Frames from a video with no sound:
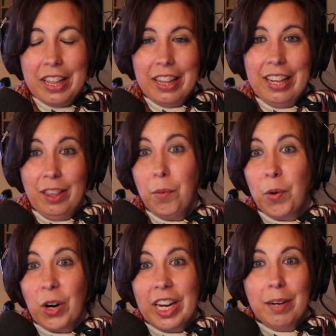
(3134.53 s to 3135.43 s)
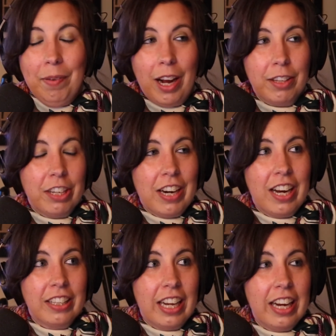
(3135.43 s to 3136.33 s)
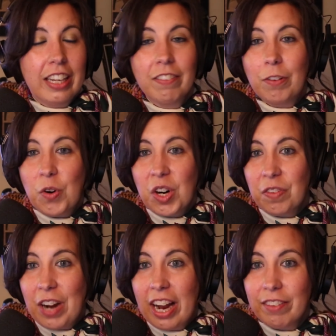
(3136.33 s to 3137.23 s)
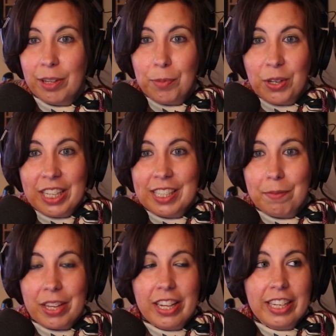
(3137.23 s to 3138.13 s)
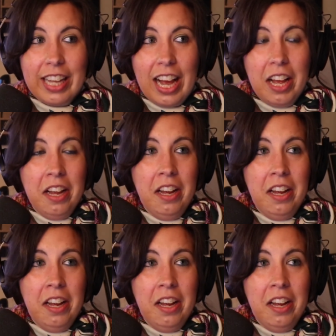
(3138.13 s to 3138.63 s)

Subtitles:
in the morning, probably around like 4 or 5 in the morning, something like that.